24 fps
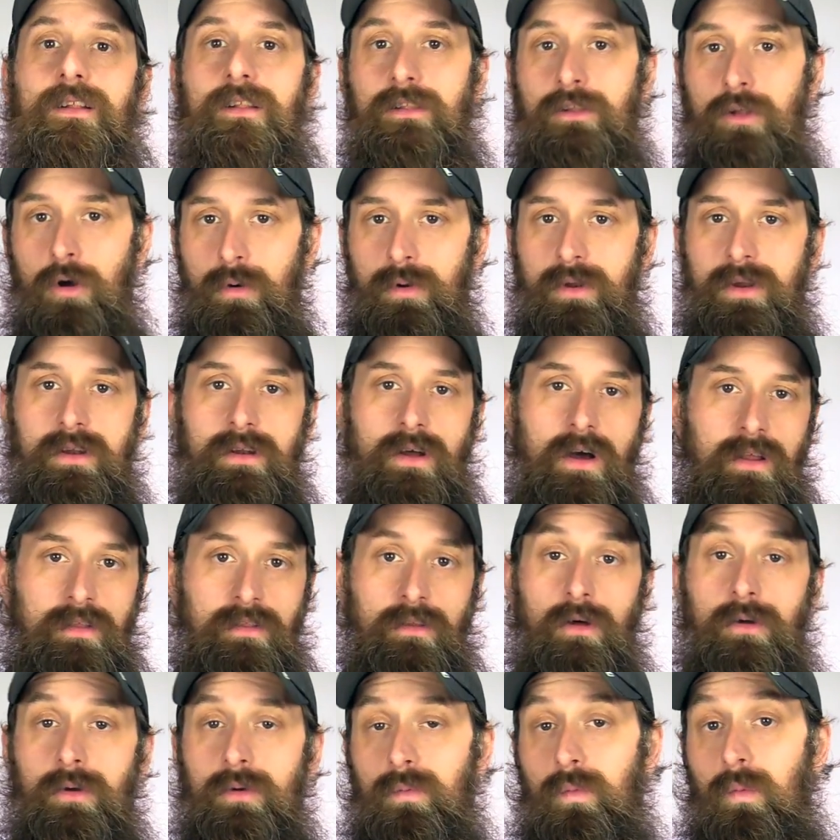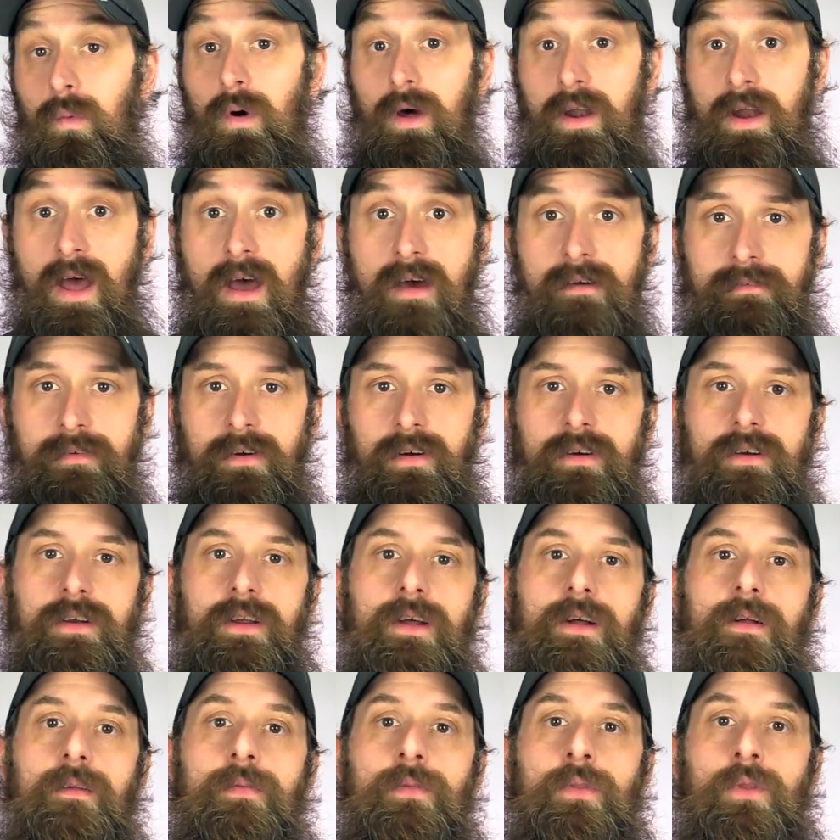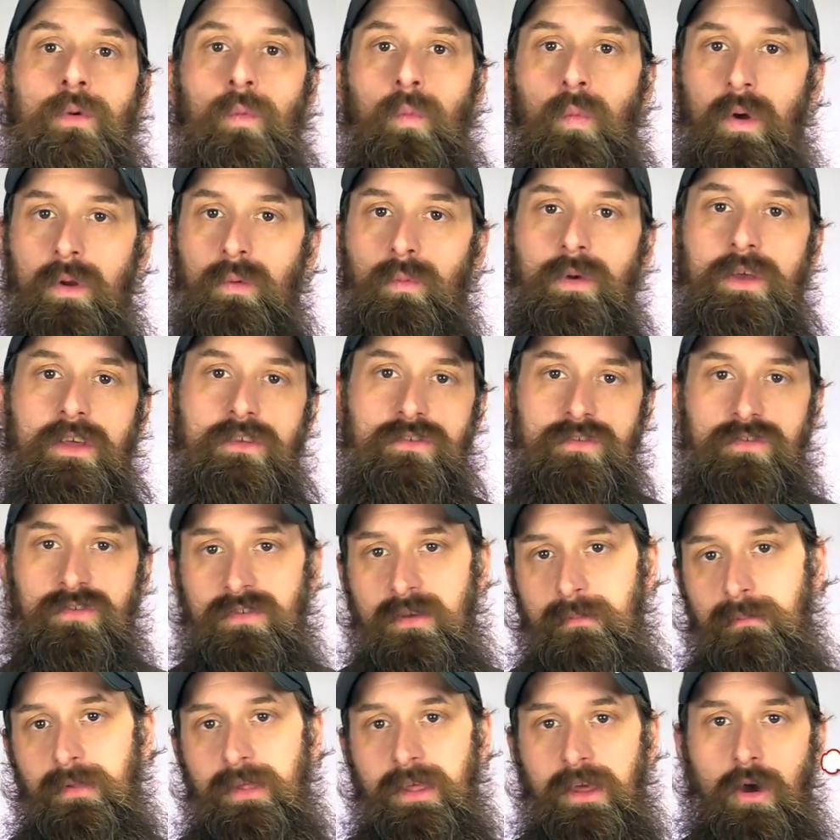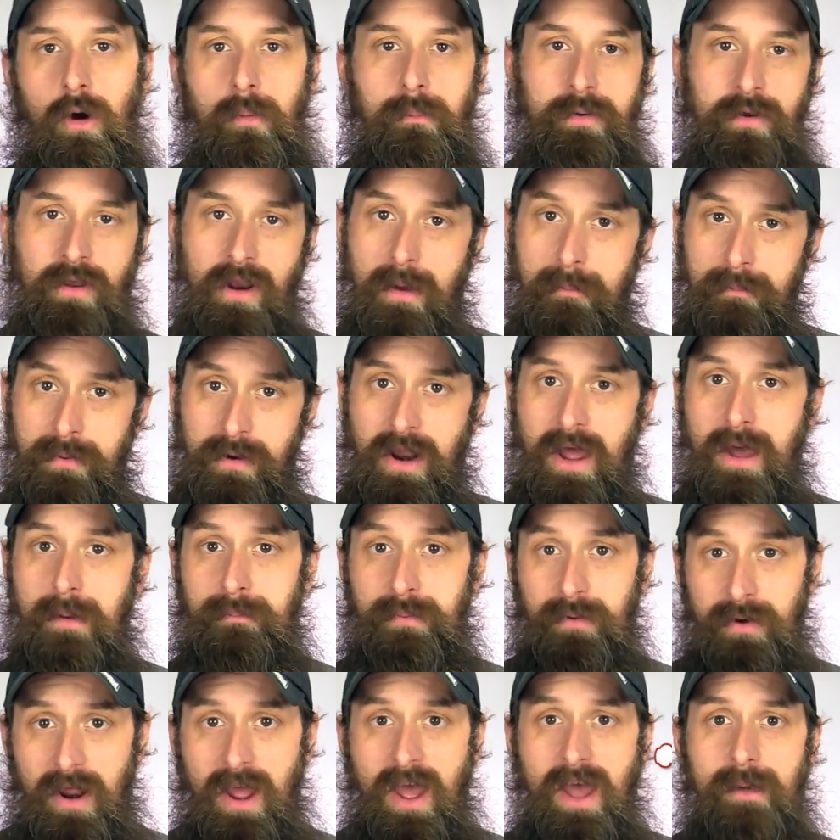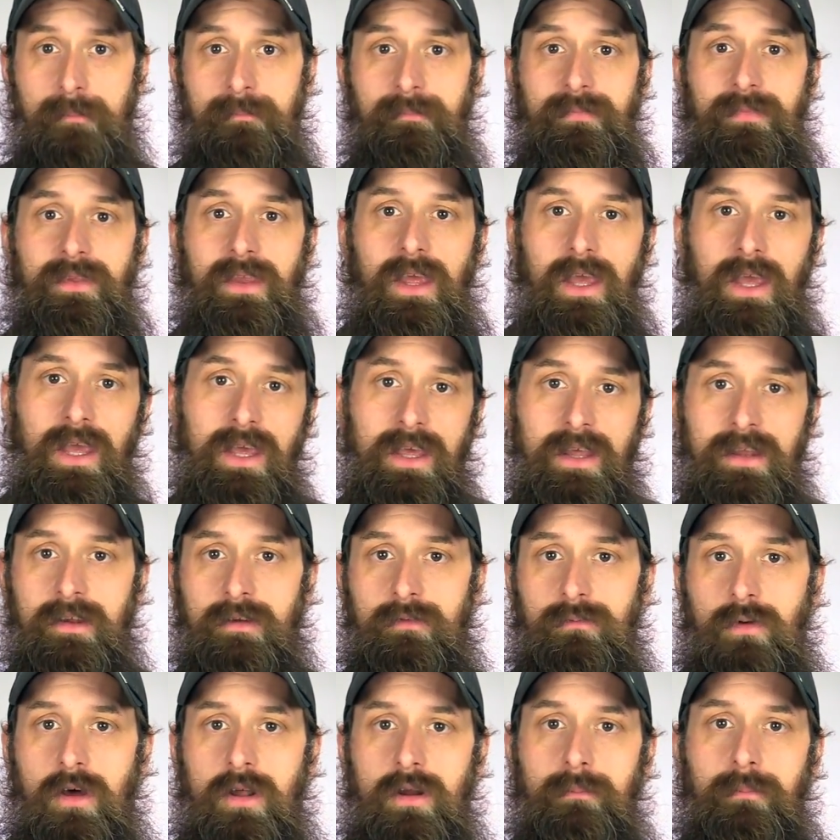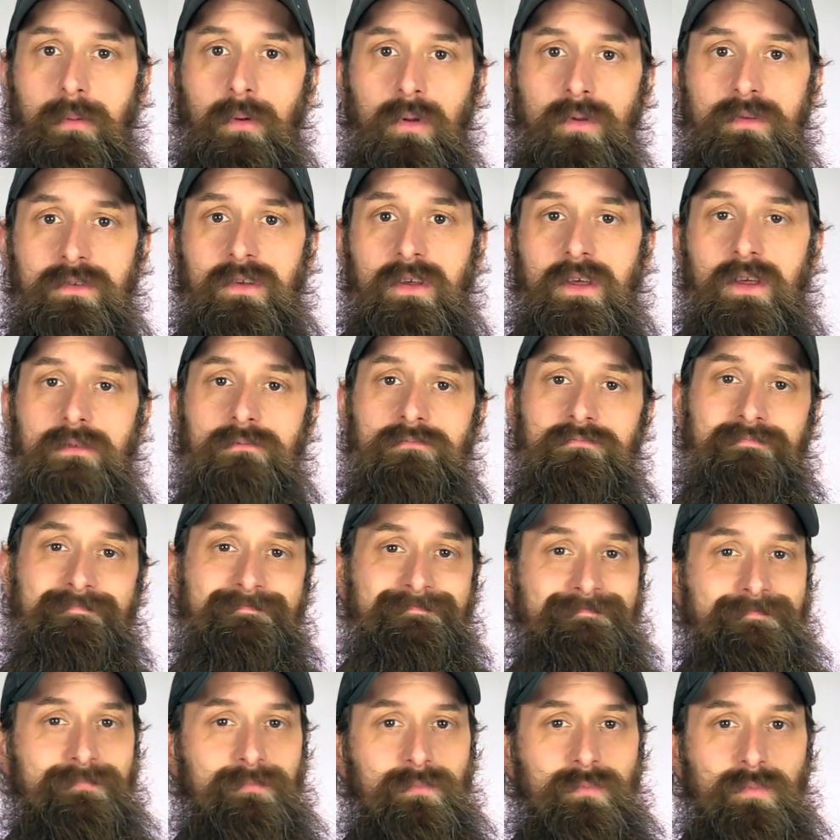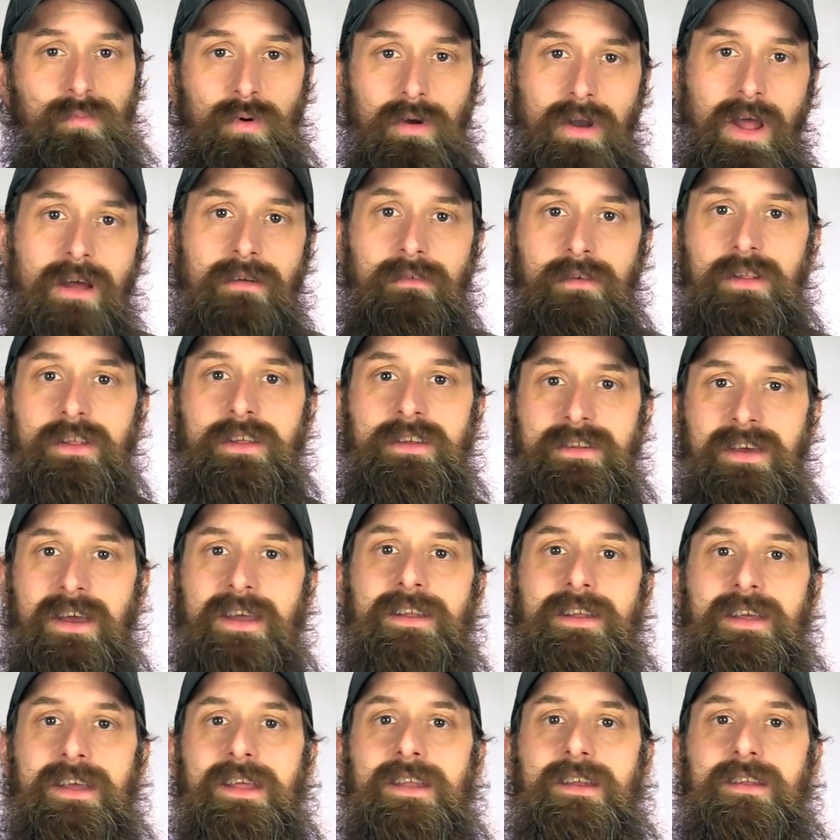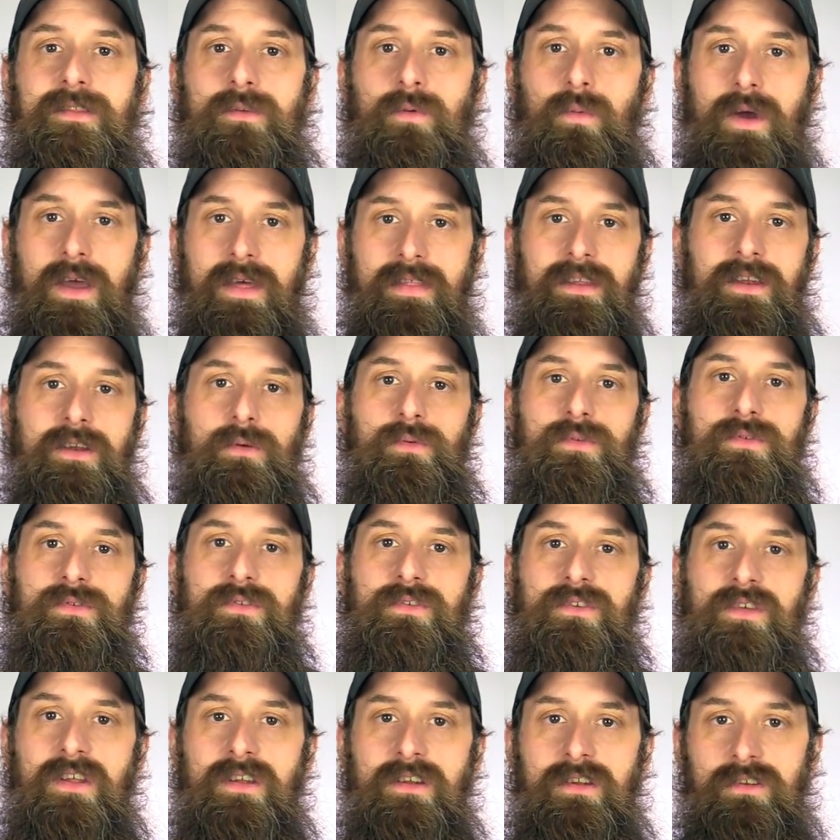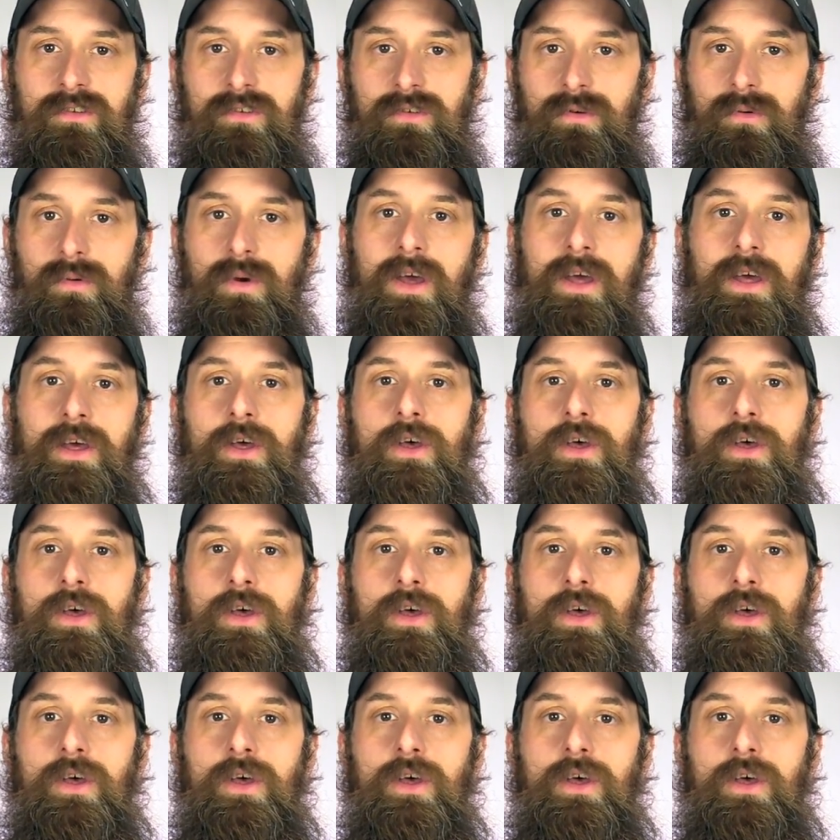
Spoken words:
Loaded, unloaded, whatever. When we just simply go brap, brap, brap in and run a bolt in, we're not really tightening it in the way that it was intended to.